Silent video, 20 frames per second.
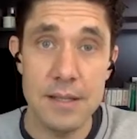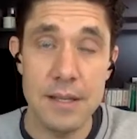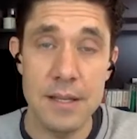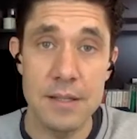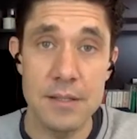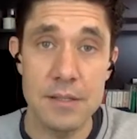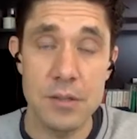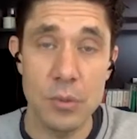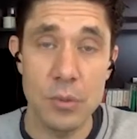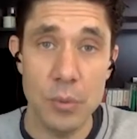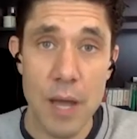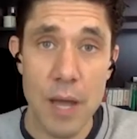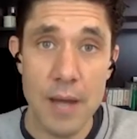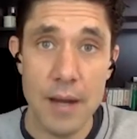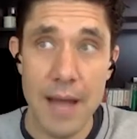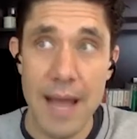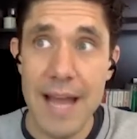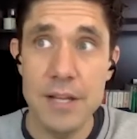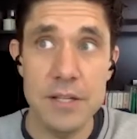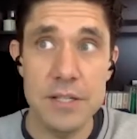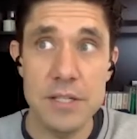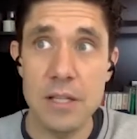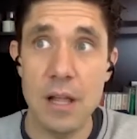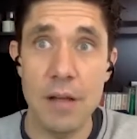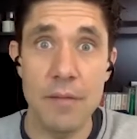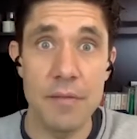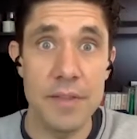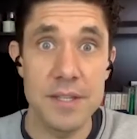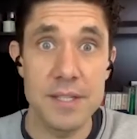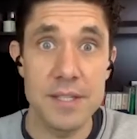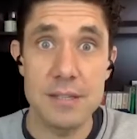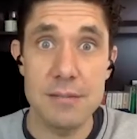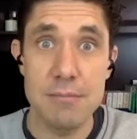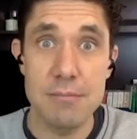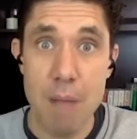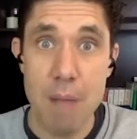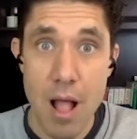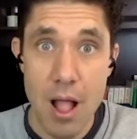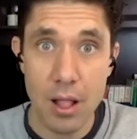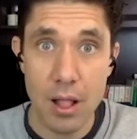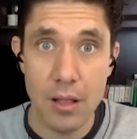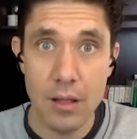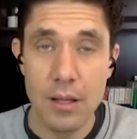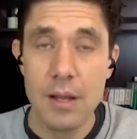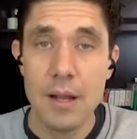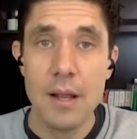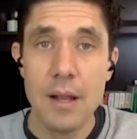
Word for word: is serrata. I just love the smell.